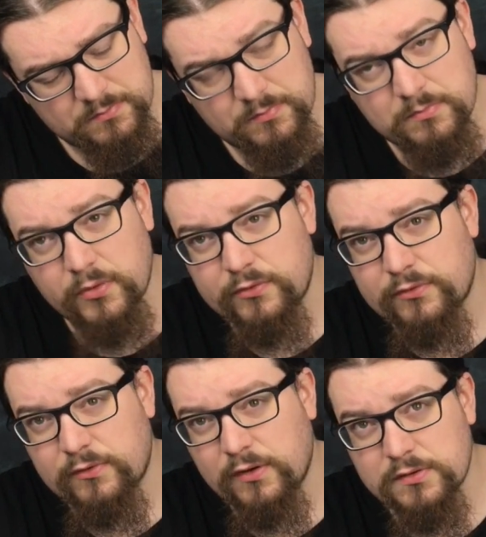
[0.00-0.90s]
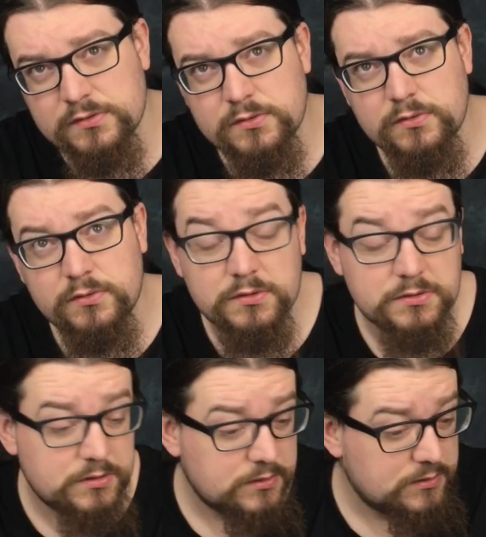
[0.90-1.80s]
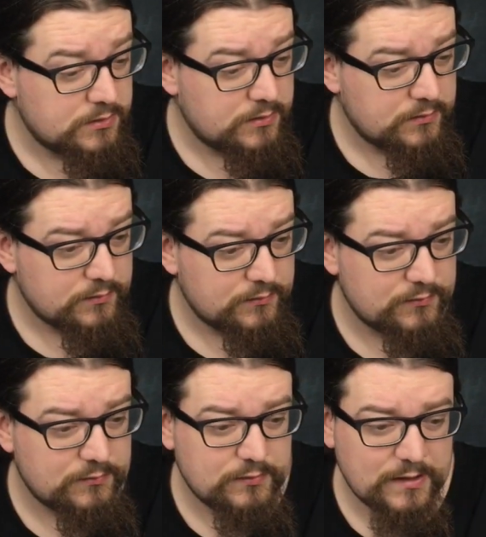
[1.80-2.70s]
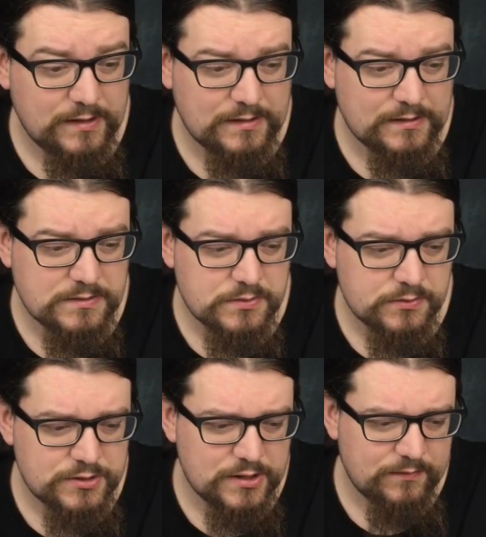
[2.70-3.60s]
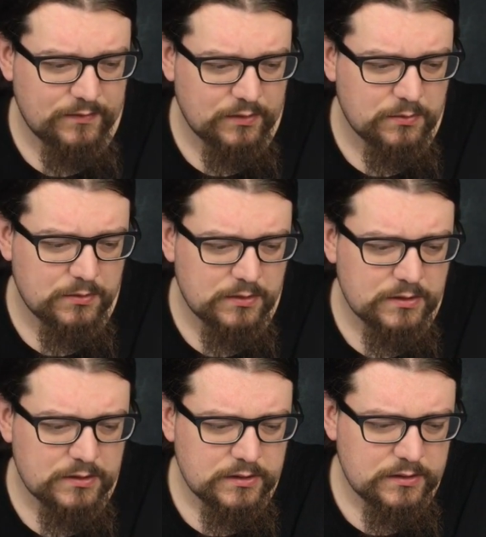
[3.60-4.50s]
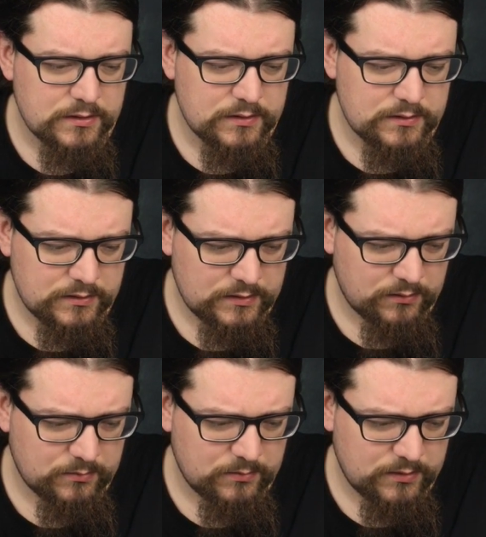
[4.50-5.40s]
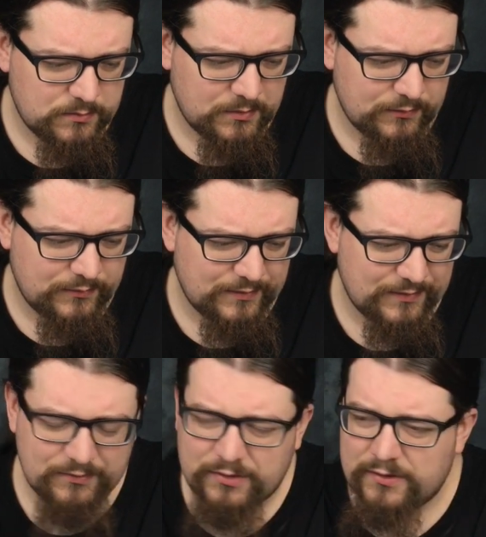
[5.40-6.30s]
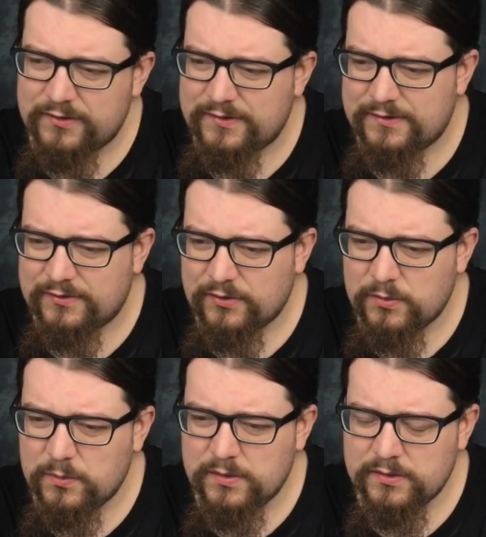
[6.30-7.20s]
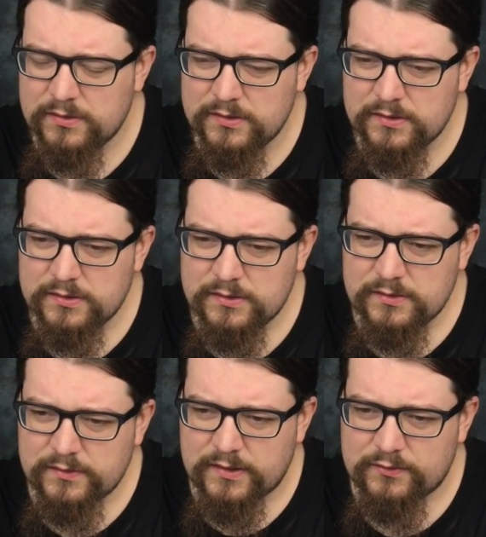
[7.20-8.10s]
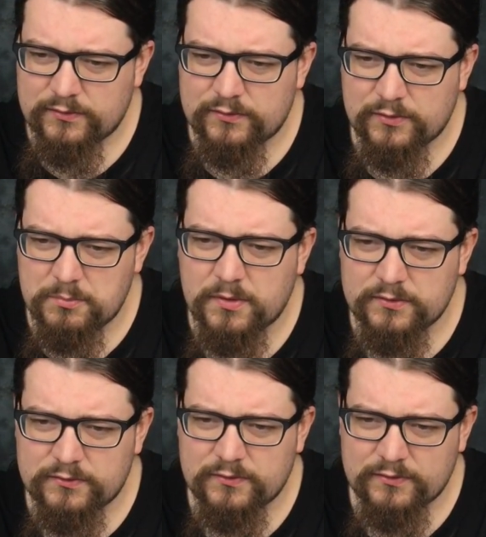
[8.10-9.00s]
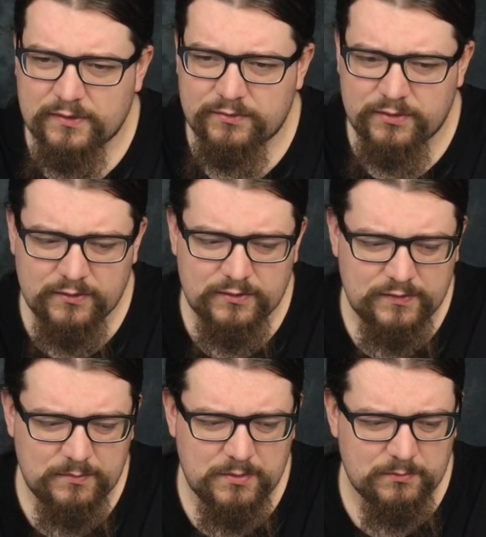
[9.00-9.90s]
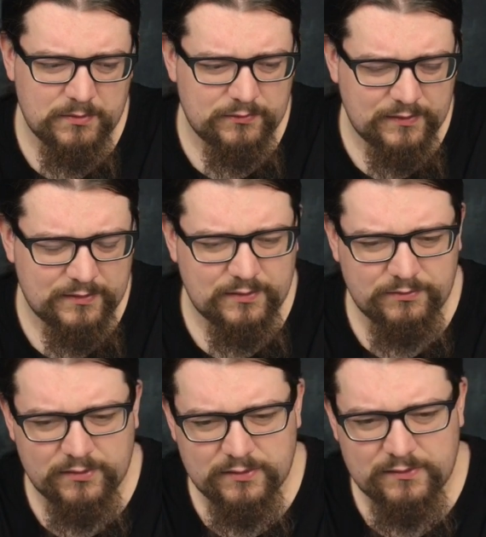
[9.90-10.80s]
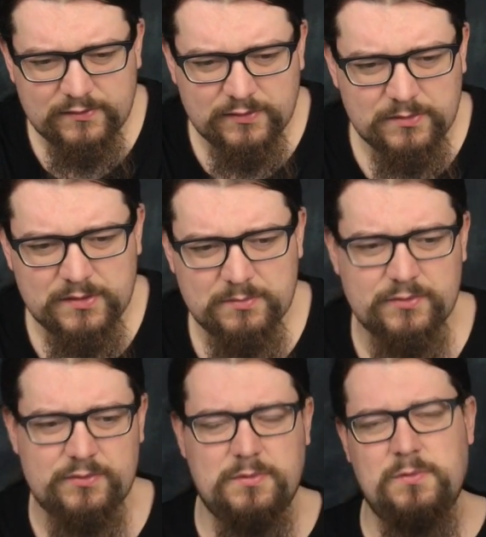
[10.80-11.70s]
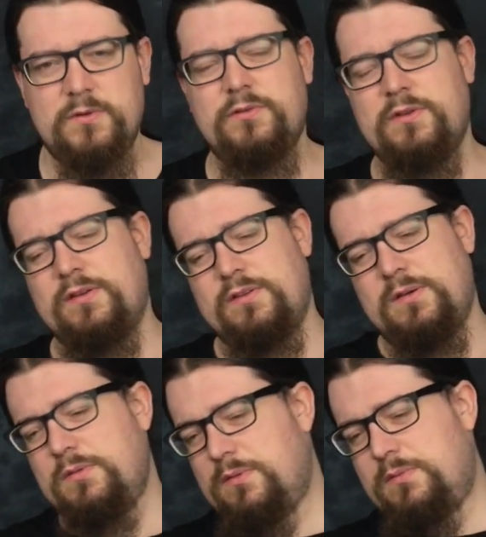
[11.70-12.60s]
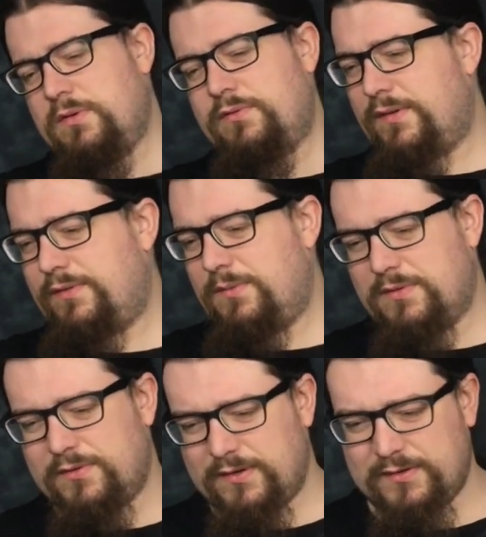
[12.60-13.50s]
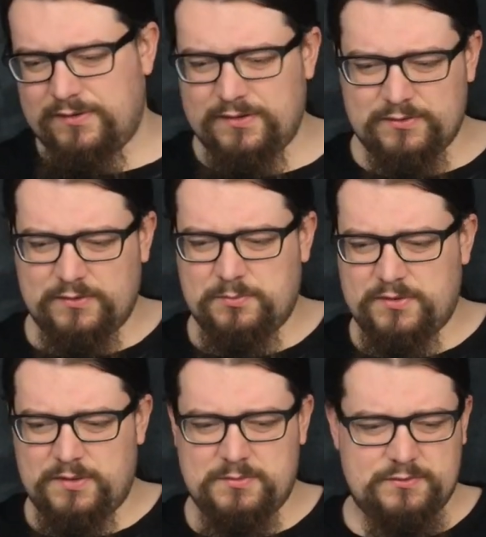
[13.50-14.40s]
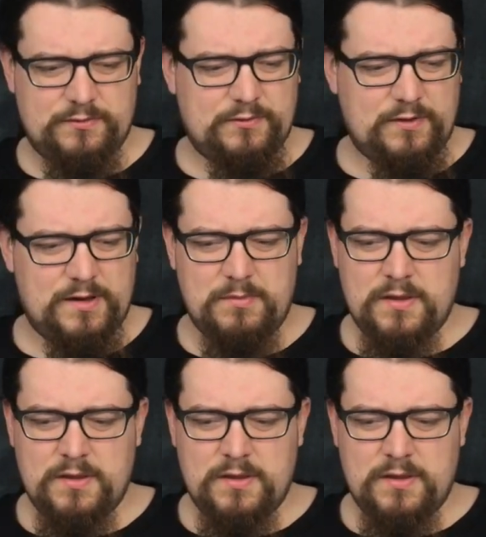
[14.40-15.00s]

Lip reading: Monster or Sneak, G Fuel. You know, most things have 32. I think some Monsters have 30, most things have 32, and it puts them at 160, but 150, 160, it's pretty much the same.